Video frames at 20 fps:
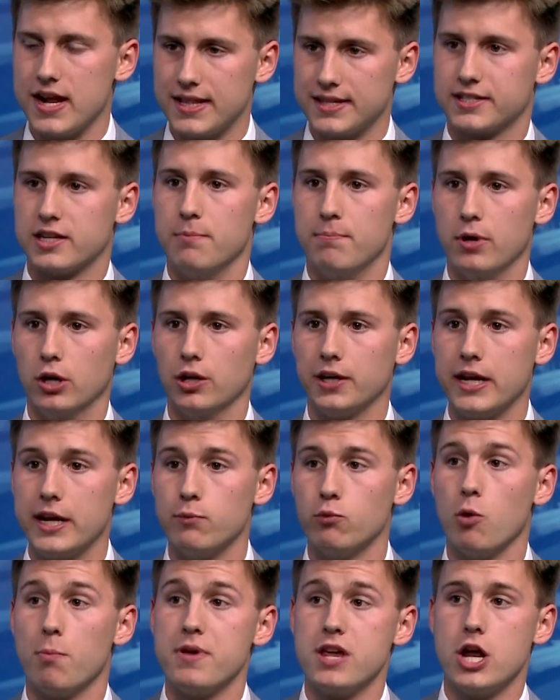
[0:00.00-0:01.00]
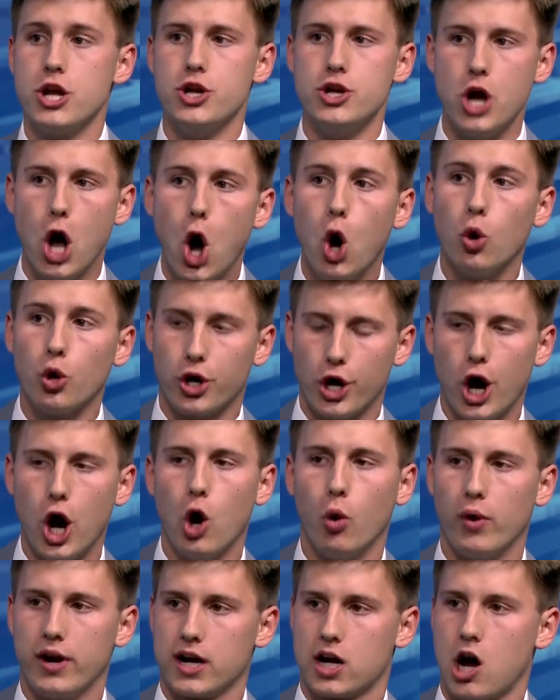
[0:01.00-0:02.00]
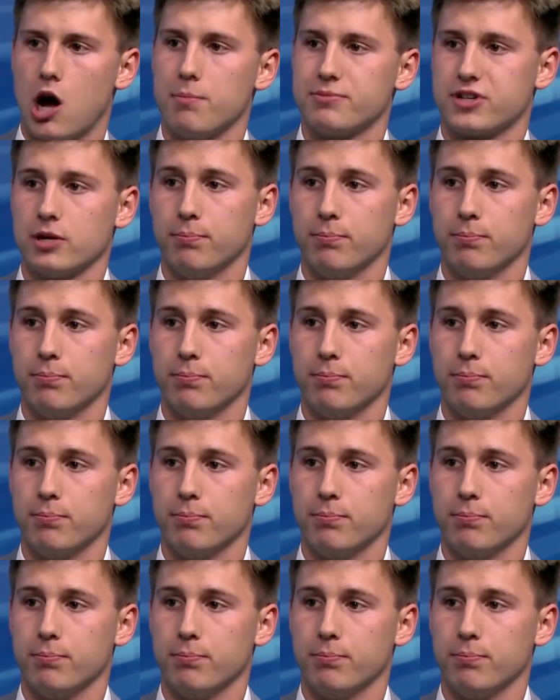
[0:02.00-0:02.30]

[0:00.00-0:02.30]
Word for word: instability will be a no-go when it comes